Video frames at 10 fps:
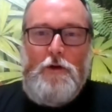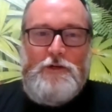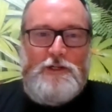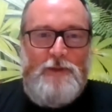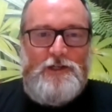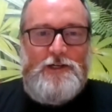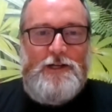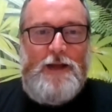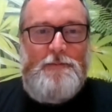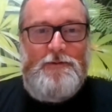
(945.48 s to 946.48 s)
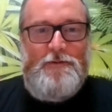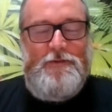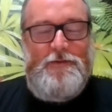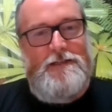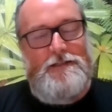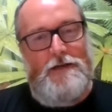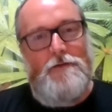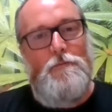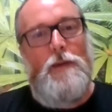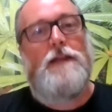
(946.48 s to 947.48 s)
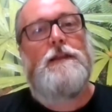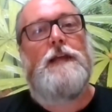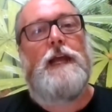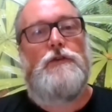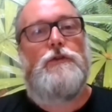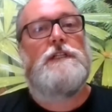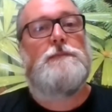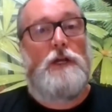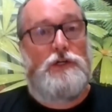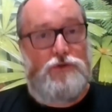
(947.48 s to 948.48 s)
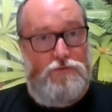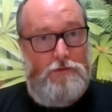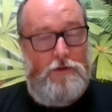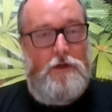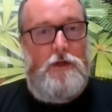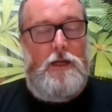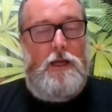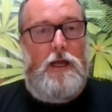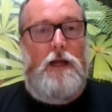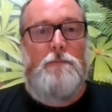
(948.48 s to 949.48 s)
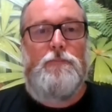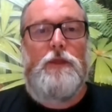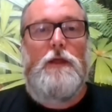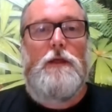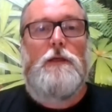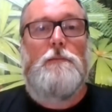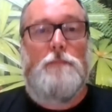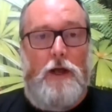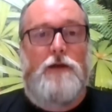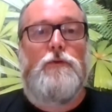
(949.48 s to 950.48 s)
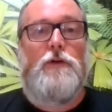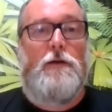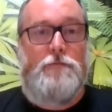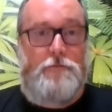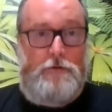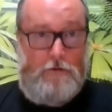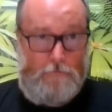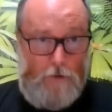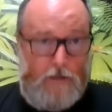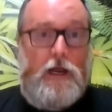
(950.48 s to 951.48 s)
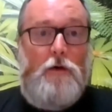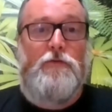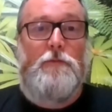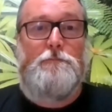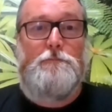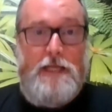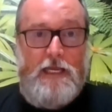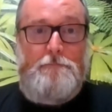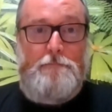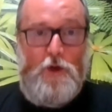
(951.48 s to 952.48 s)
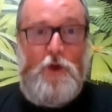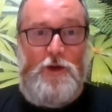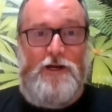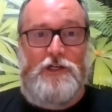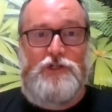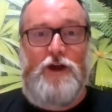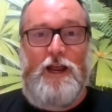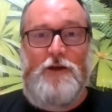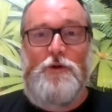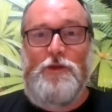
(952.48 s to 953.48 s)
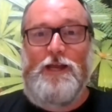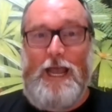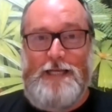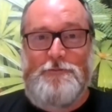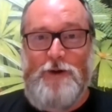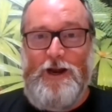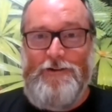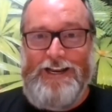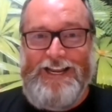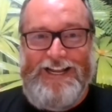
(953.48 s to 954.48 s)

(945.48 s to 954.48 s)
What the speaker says: just mention a couple of things that make the Daintree special. You might know of a big bird in Australia called the cassowary.